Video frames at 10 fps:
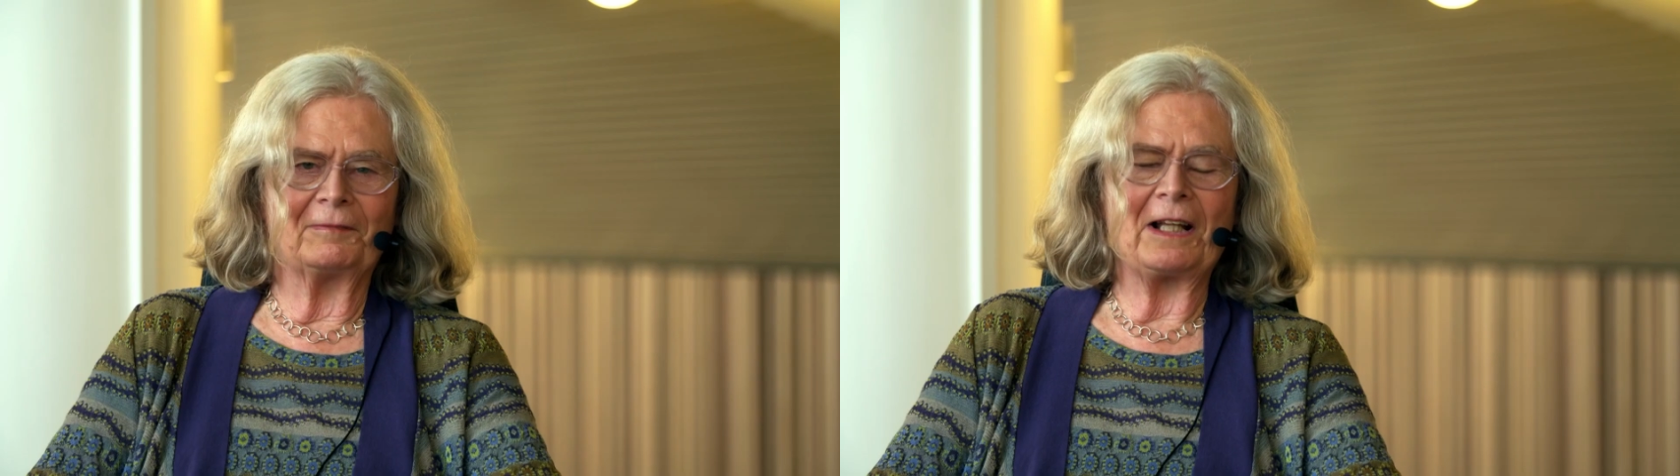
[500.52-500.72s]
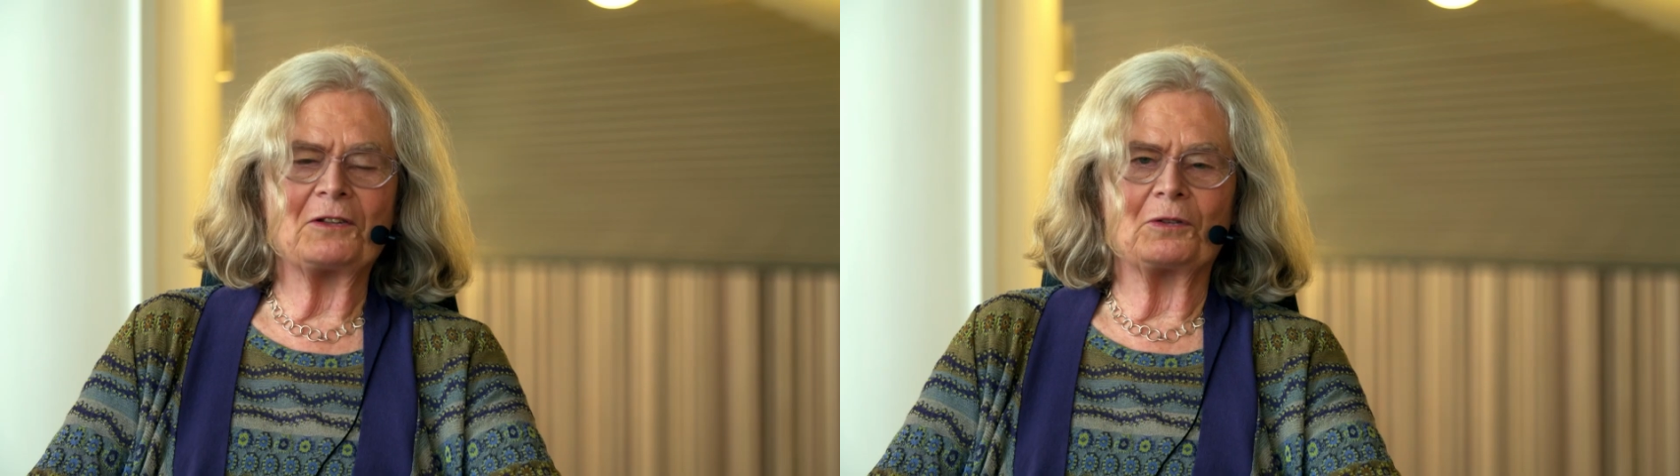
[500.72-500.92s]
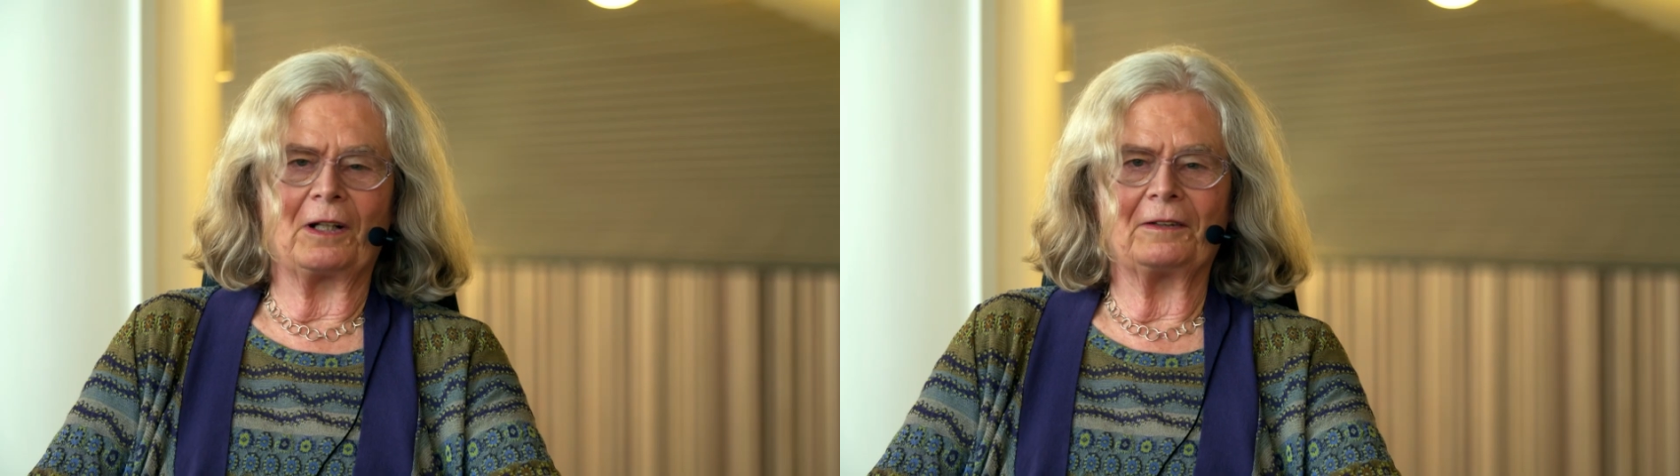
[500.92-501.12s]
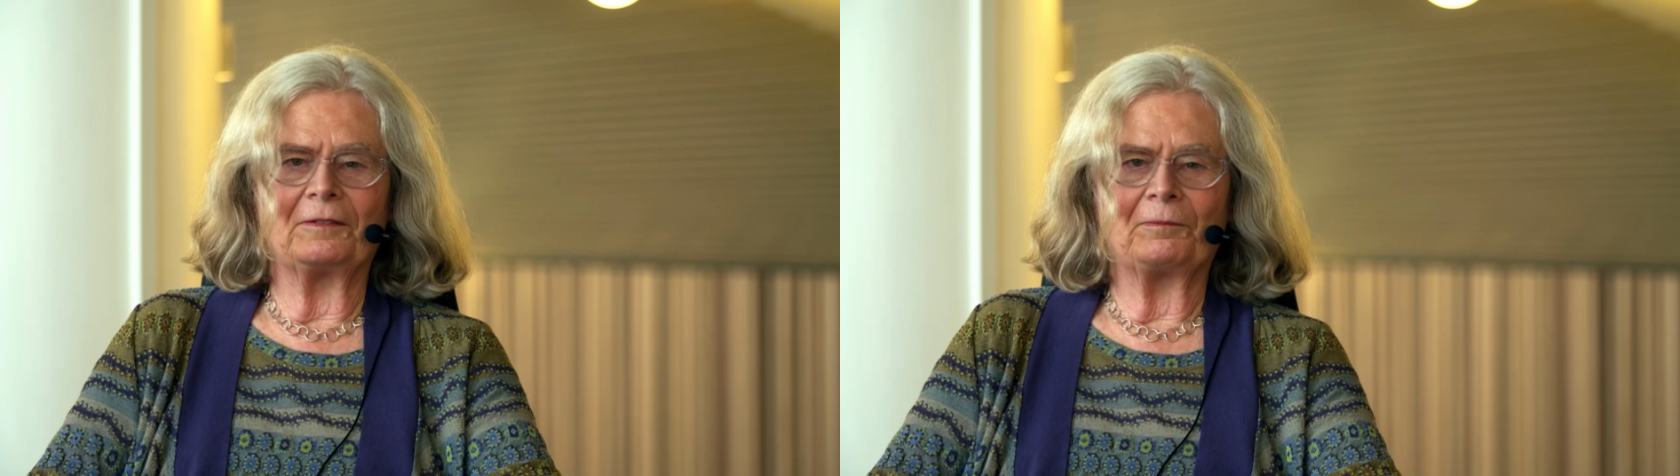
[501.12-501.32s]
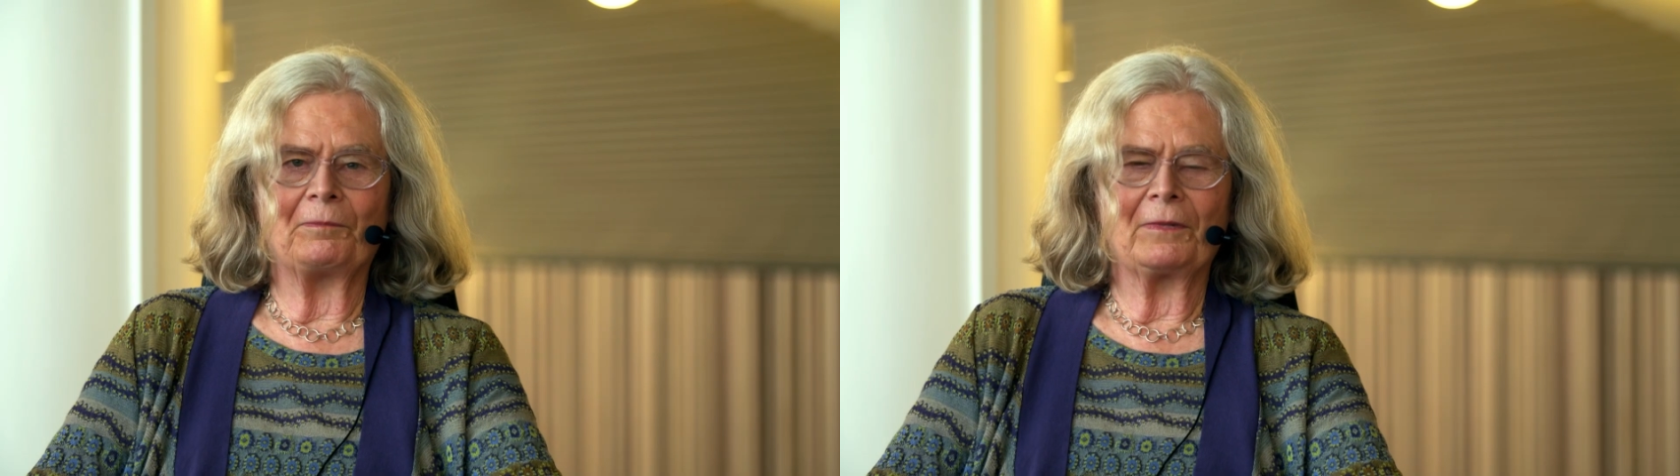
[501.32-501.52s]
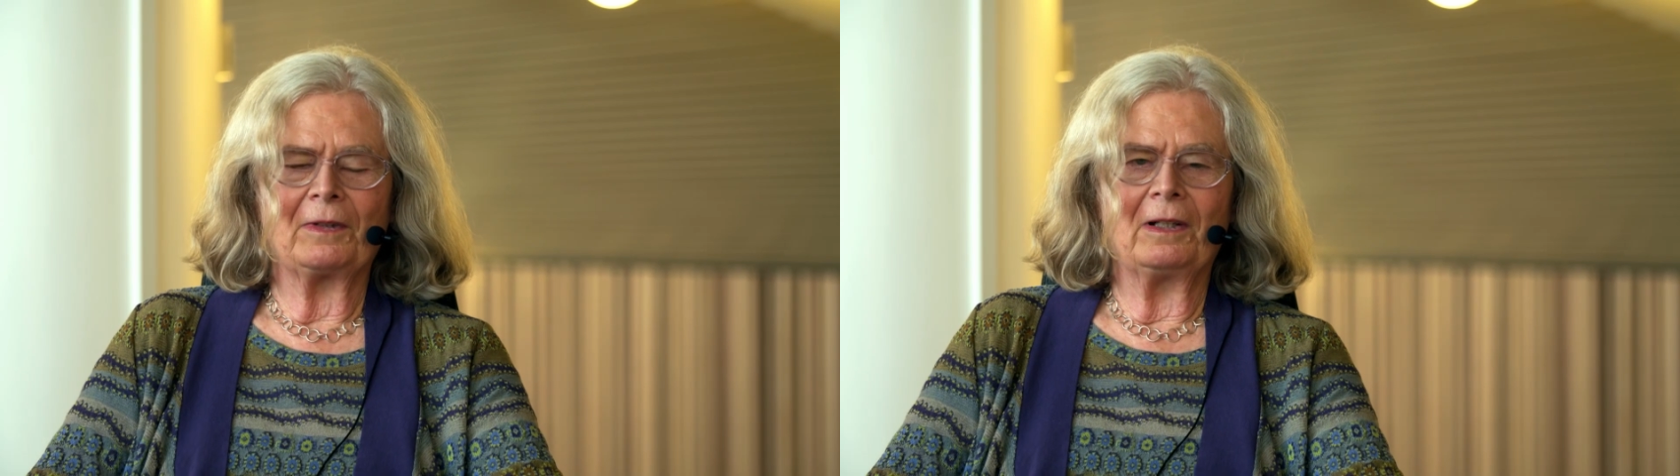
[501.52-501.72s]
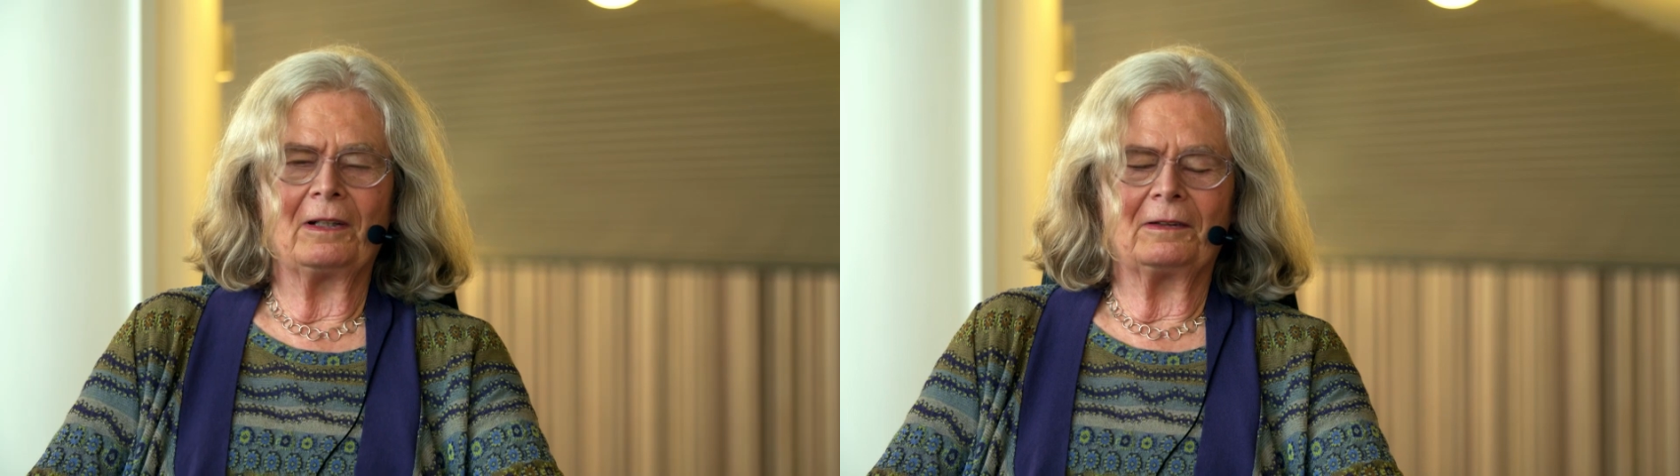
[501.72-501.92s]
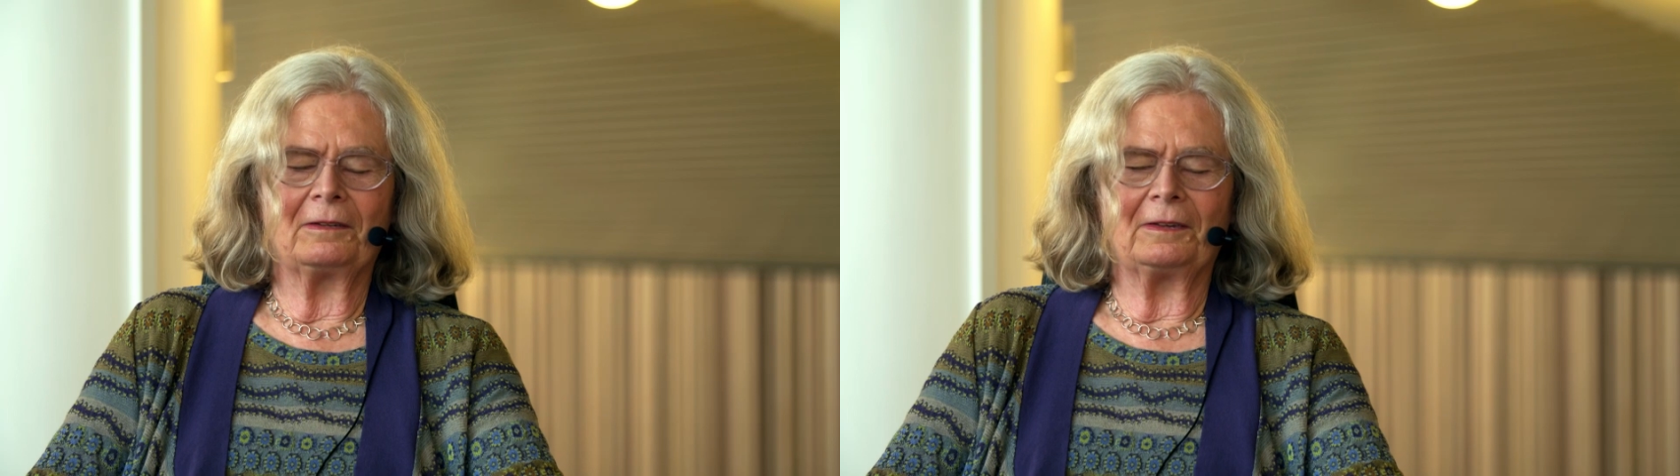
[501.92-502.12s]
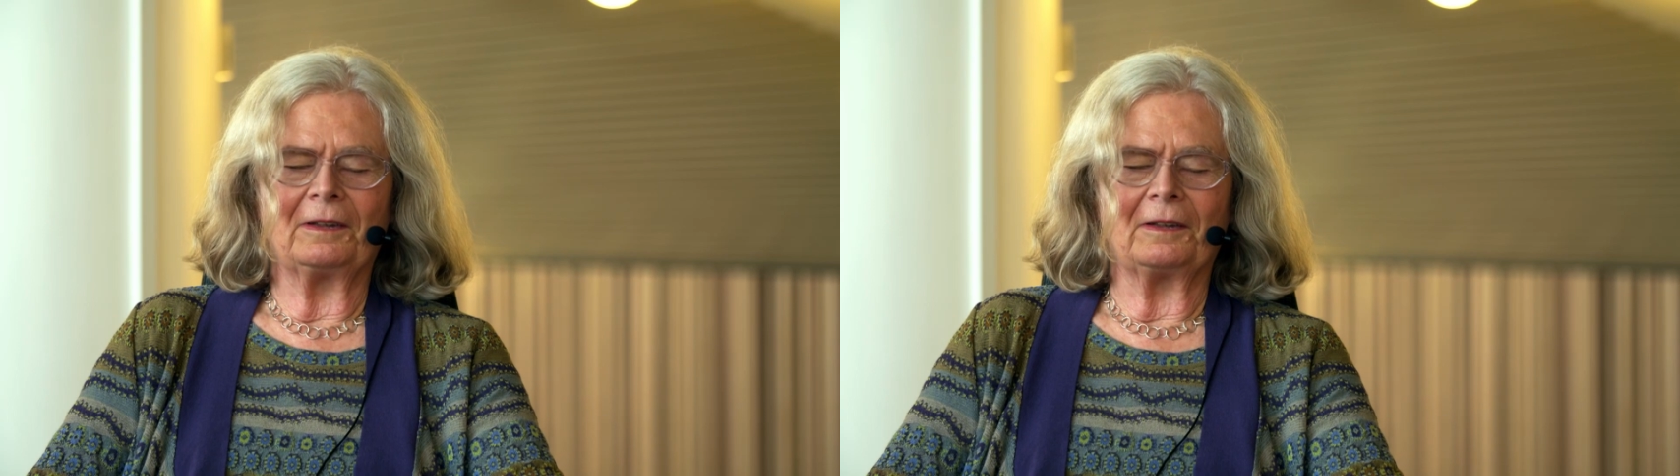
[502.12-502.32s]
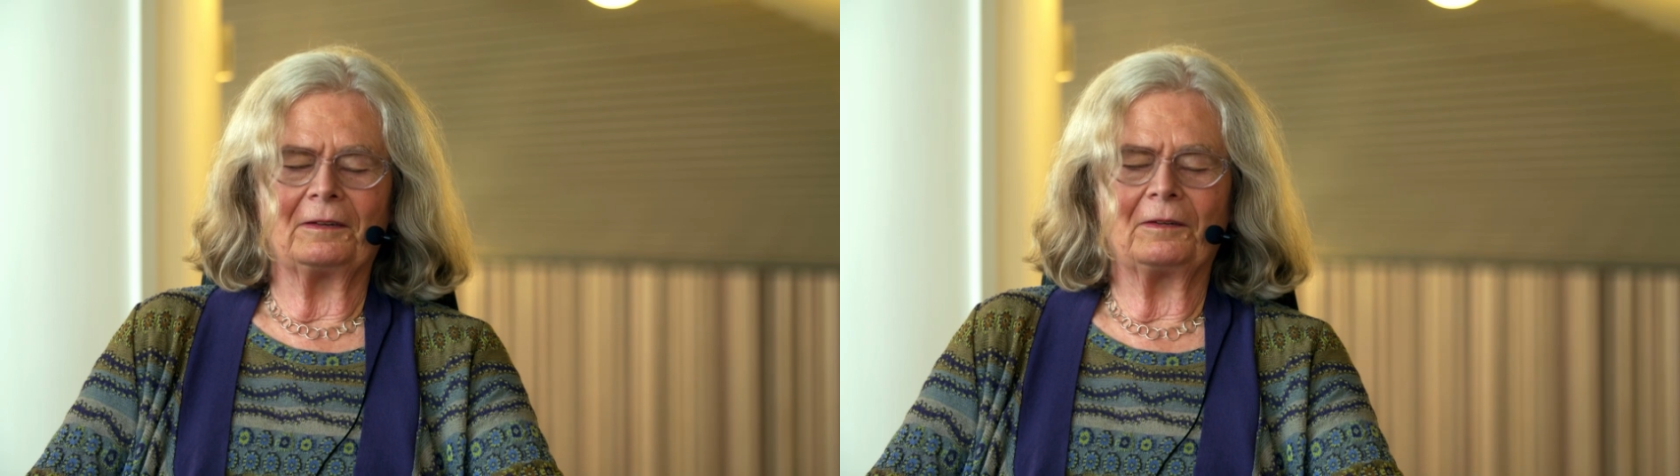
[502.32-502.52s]
That's right.
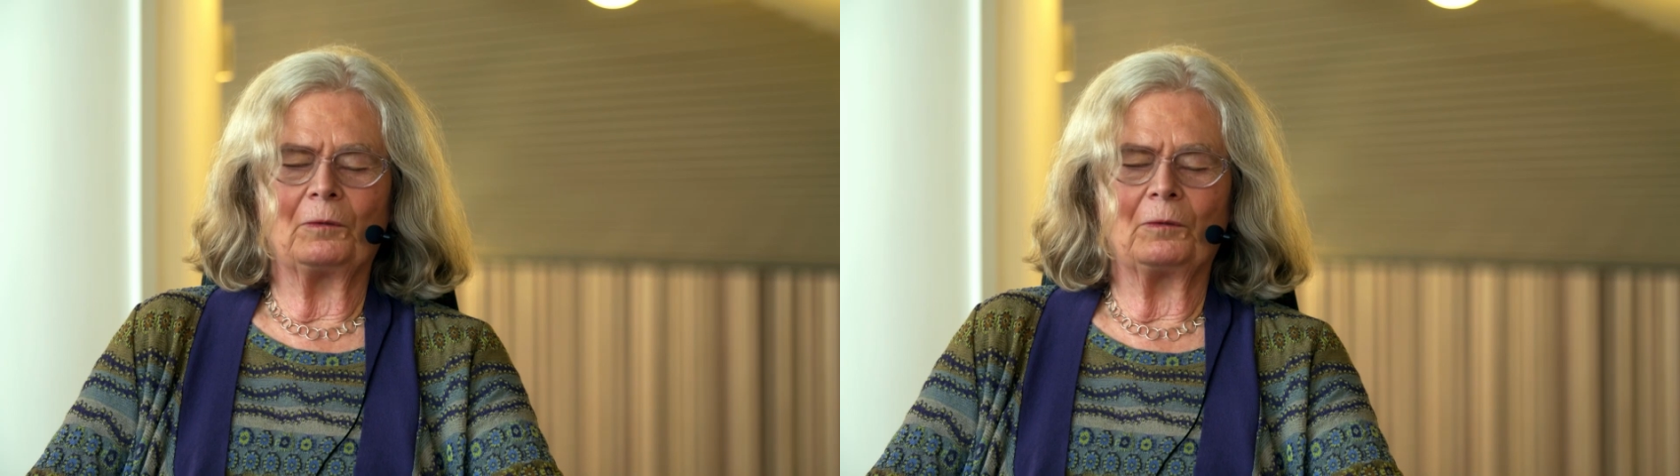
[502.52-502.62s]
Yeah.